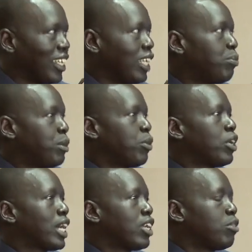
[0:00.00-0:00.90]
If
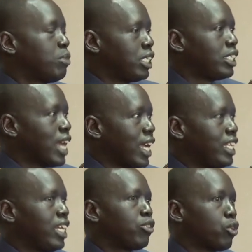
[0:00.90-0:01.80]
people cannot be reached, the
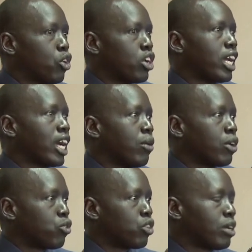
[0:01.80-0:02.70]
idea is to connect
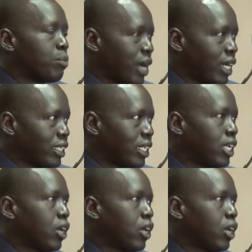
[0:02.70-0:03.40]
our rural part